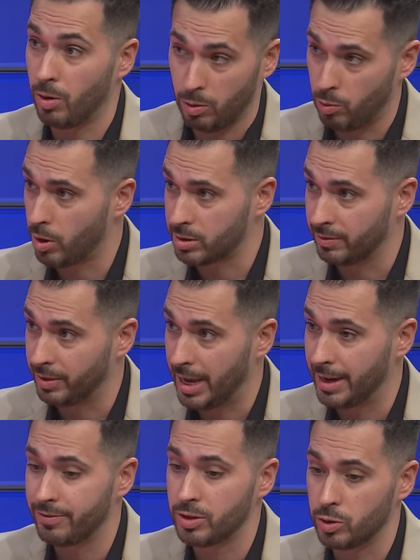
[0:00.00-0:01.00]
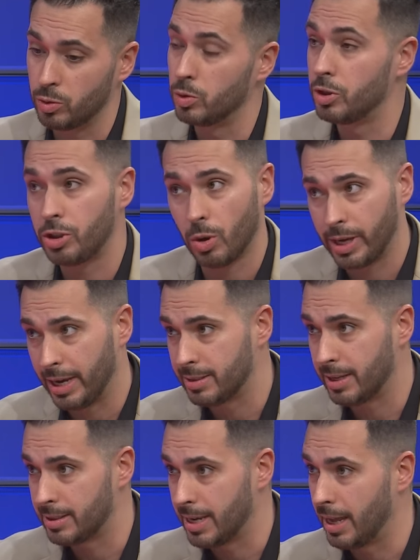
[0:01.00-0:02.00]
all walks of life to showcase
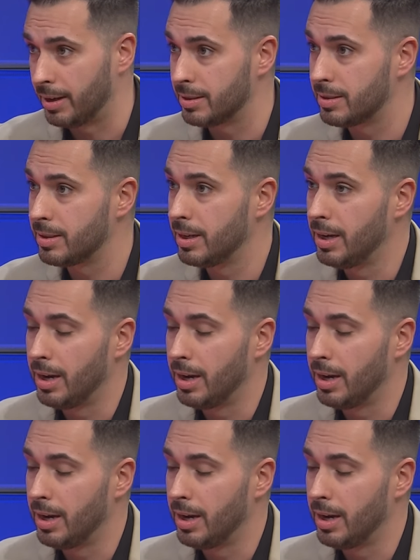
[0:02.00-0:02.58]
their talents.